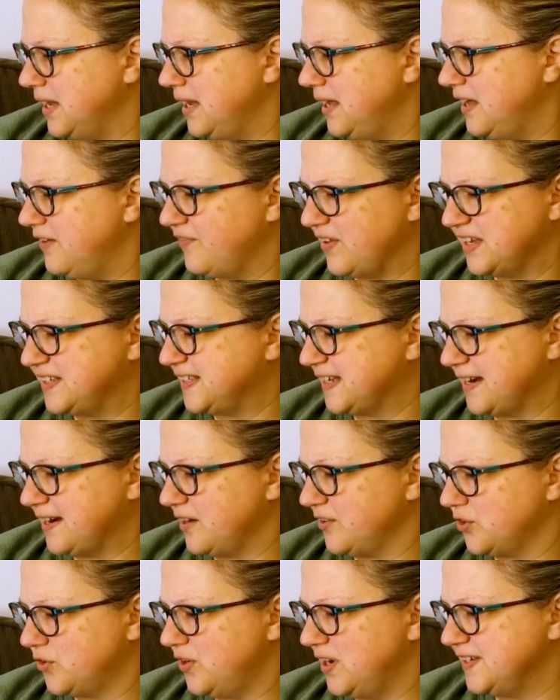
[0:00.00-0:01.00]
if I sent
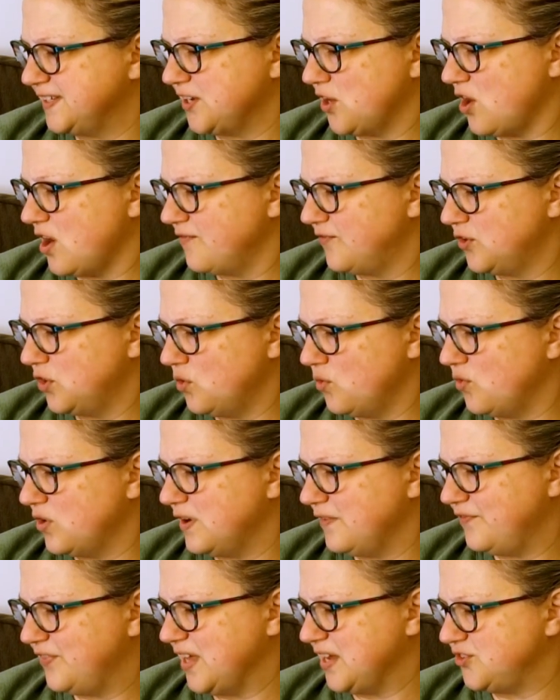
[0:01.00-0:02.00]
out a crazy offer or
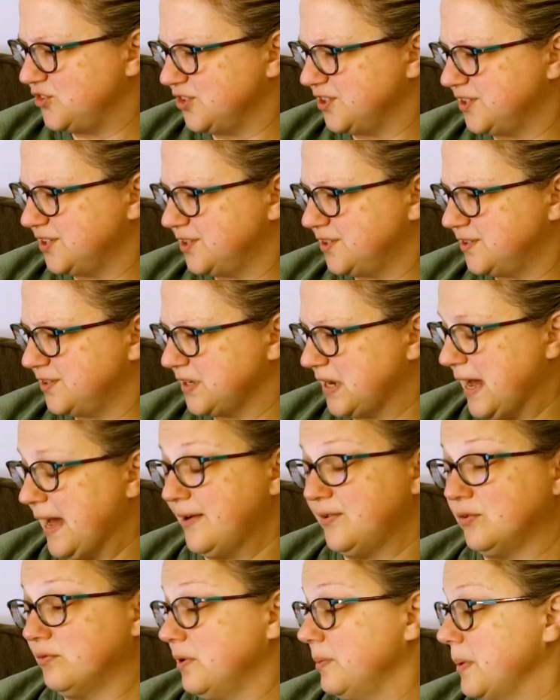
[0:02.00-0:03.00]
if they just, I
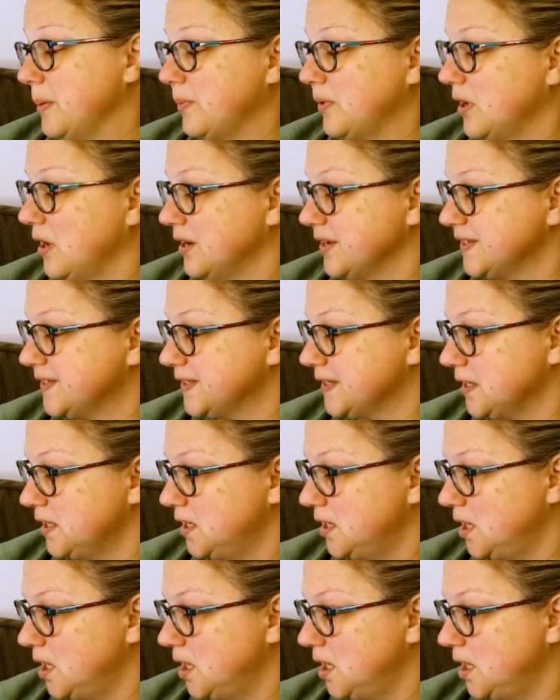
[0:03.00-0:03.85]
don't remember honestly.